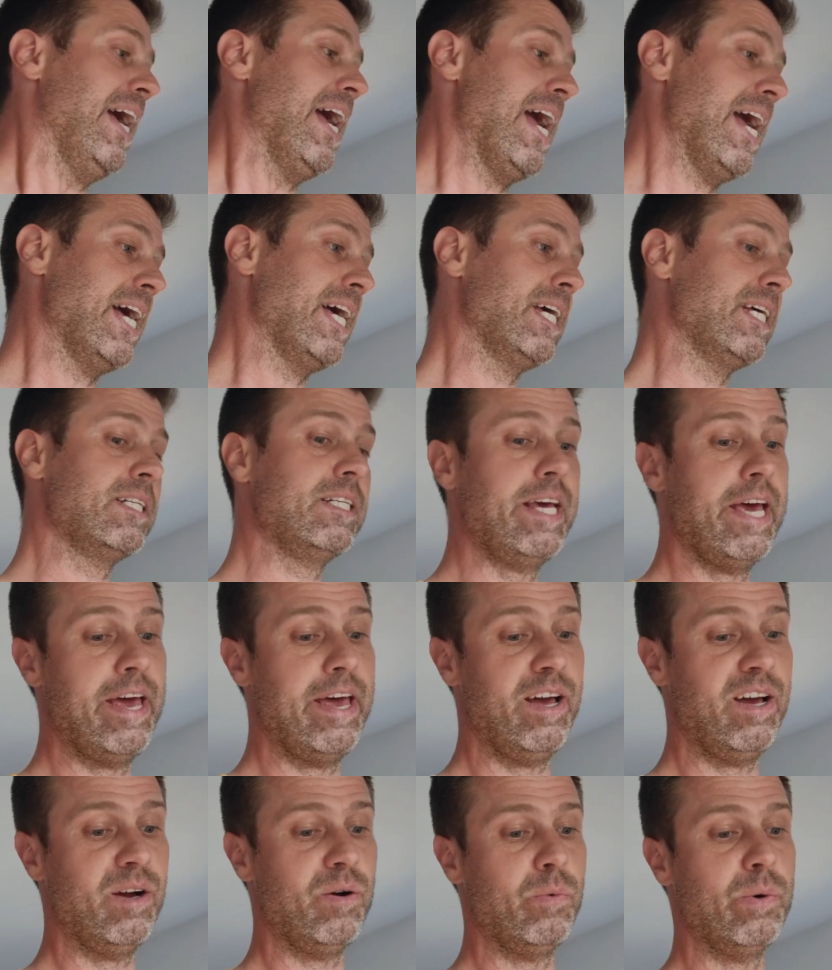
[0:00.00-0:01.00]
and
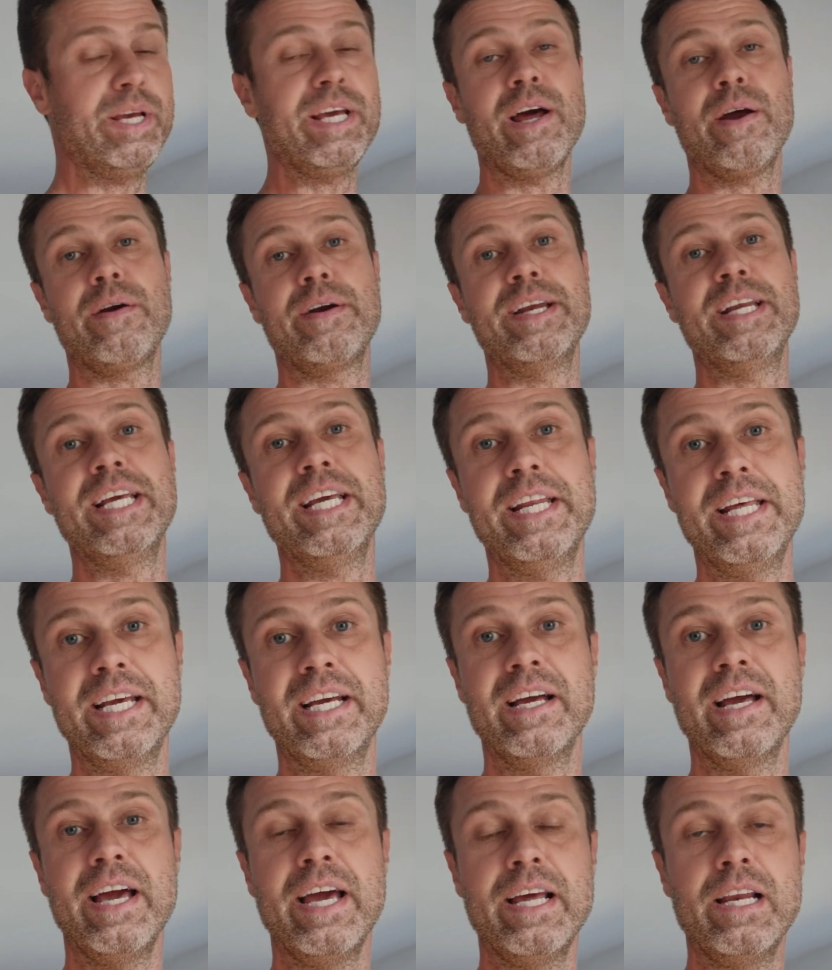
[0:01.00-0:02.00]
we are
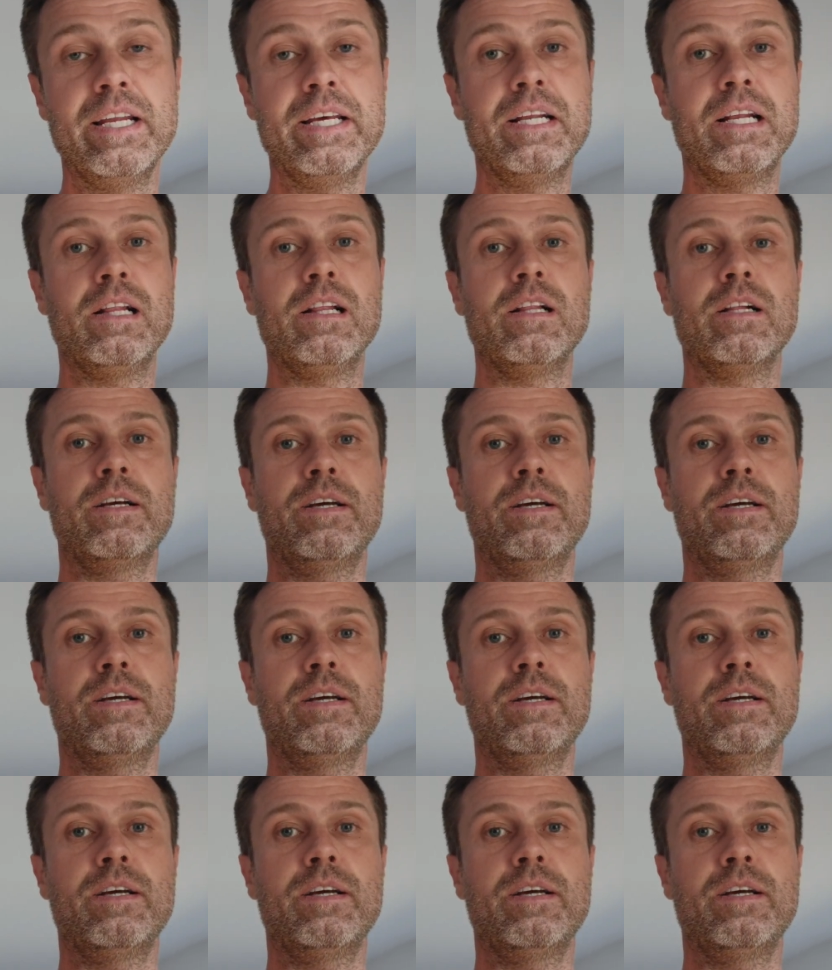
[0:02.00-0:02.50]
needing a little